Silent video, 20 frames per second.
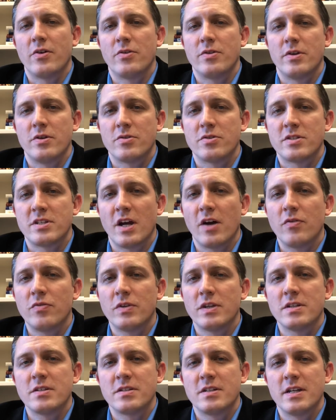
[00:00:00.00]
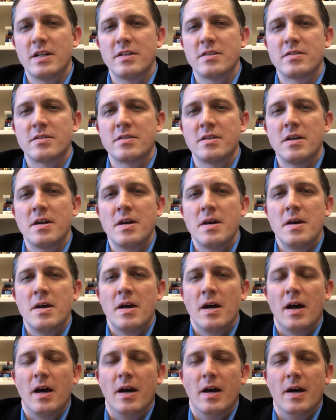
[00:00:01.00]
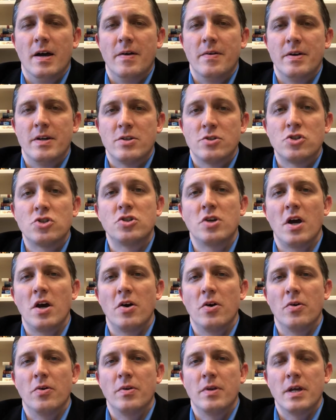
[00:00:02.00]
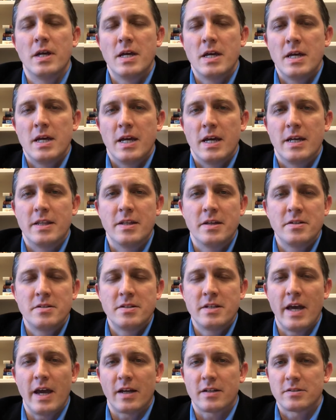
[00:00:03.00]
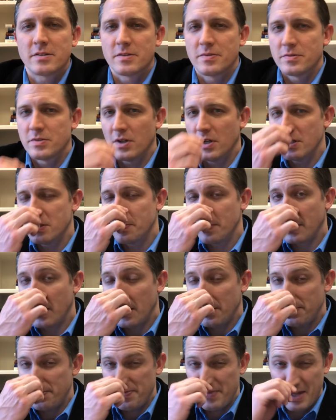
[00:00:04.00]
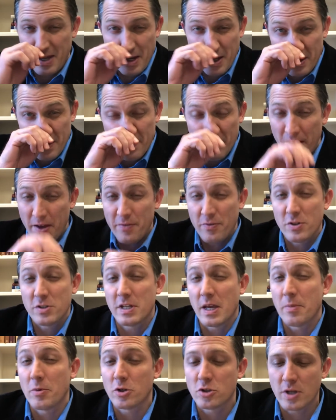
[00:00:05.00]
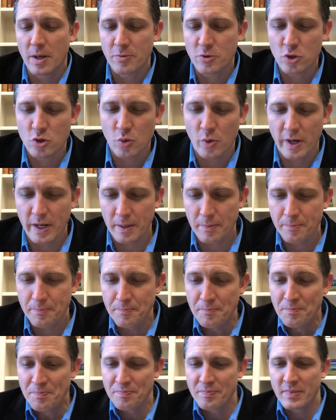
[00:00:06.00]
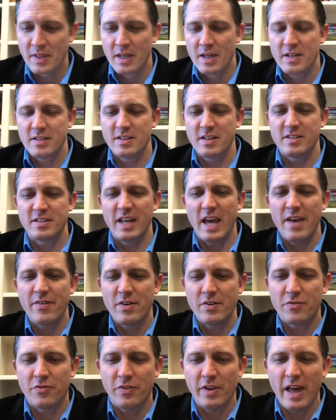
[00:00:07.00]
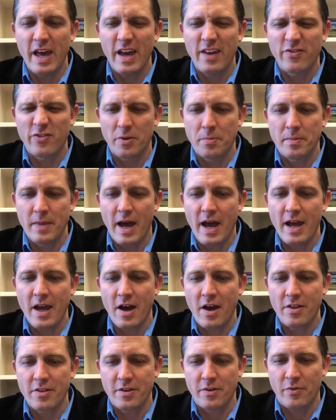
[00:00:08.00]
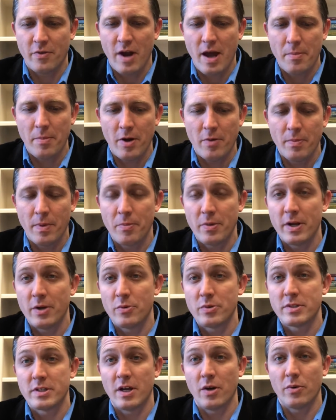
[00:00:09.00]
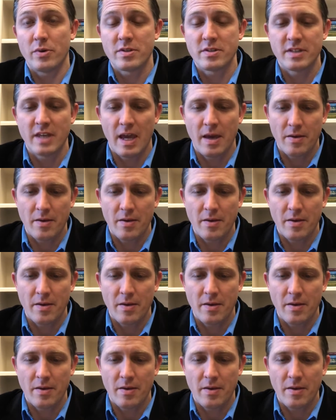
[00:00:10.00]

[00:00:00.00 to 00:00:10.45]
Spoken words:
their selflessness is shown in this text. So let's pick up in 1 Samuel chapter 20. It says, David fled from Naioth and Ramah. I remember he was there with